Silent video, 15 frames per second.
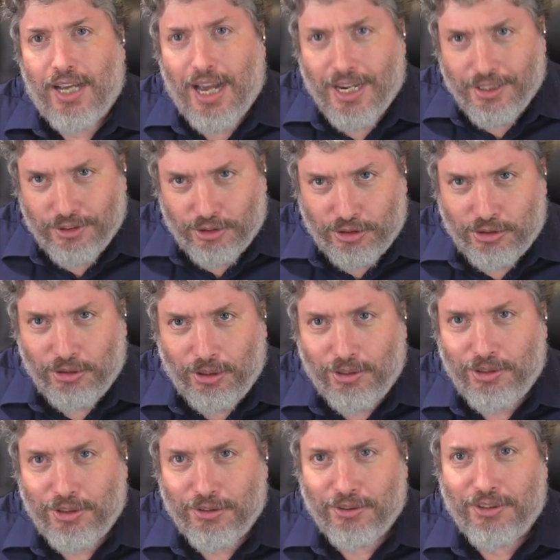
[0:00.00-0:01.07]
I assure
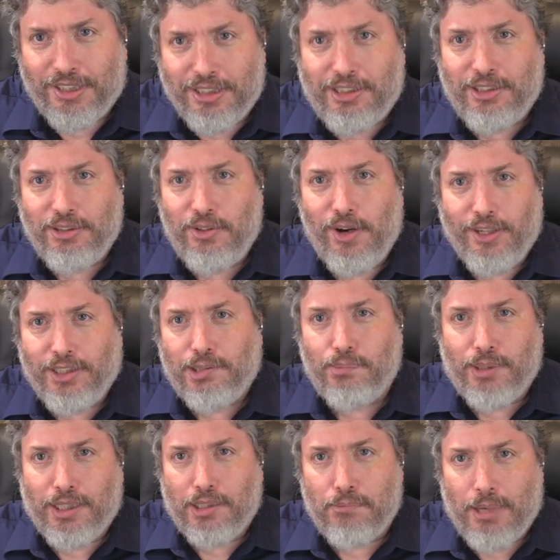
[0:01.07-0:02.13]
you, this is going to
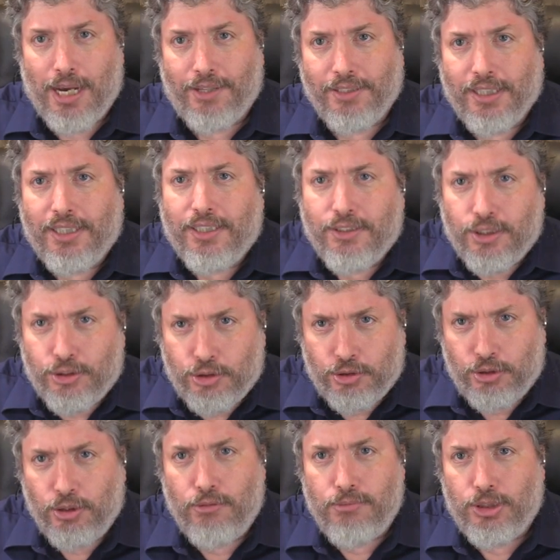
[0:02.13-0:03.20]
bring about the
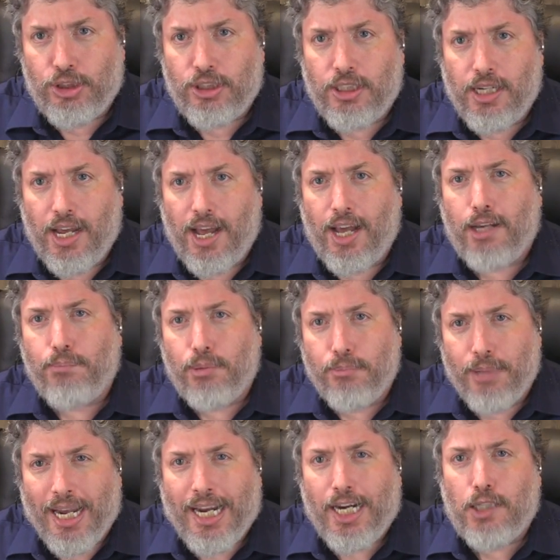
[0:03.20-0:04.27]
true Mashiach,
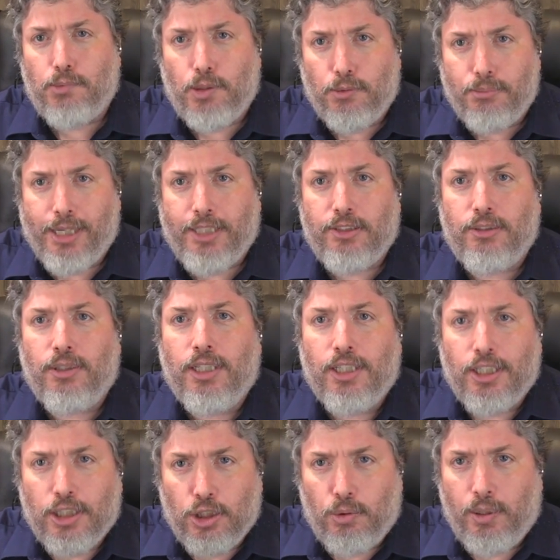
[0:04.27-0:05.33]
B'mheir B'menu,
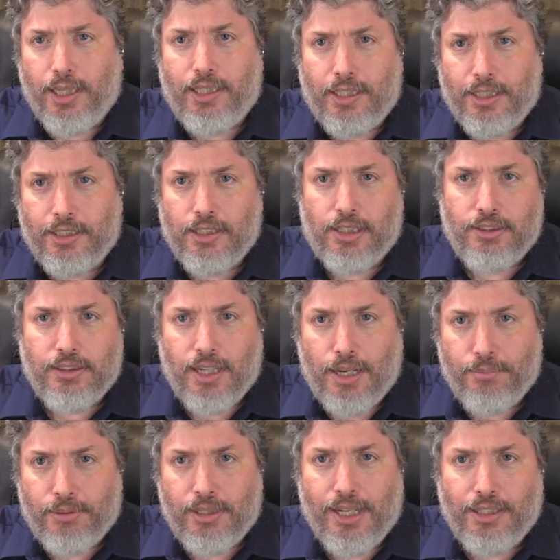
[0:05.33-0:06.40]
quickly in our
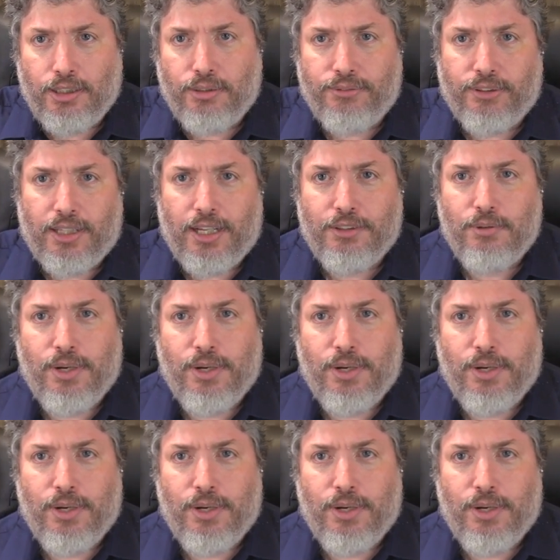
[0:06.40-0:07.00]
time. Thank you for that